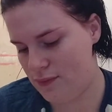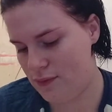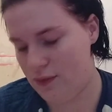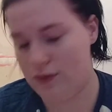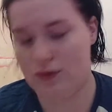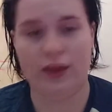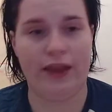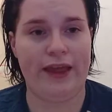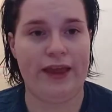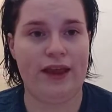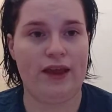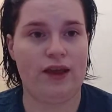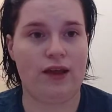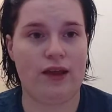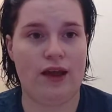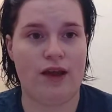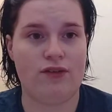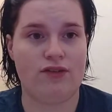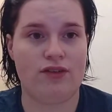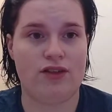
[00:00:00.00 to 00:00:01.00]
link
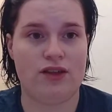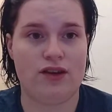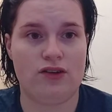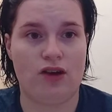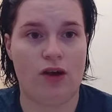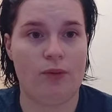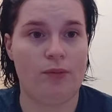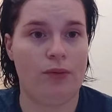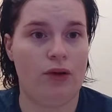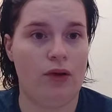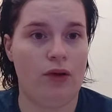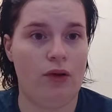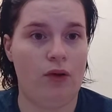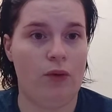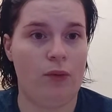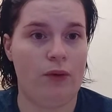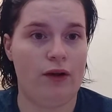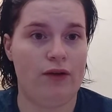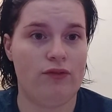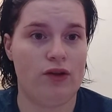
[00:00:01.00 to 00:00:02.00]
everything down below
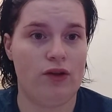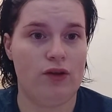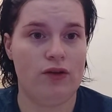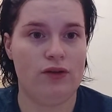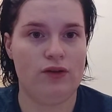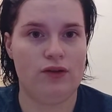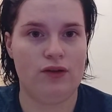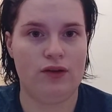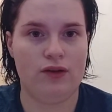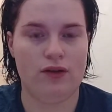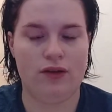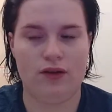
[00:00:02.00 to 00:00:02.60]
what I've used.